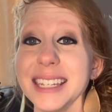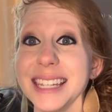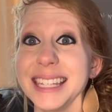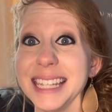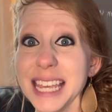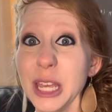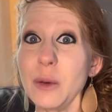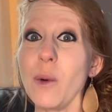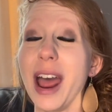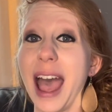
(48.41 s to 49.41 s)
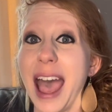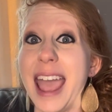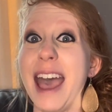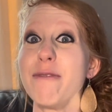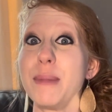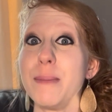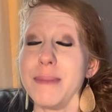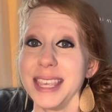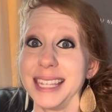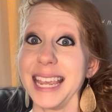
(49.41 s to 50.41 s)
to see what I have been
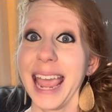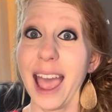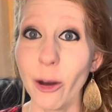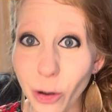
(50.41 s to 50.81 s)
missing out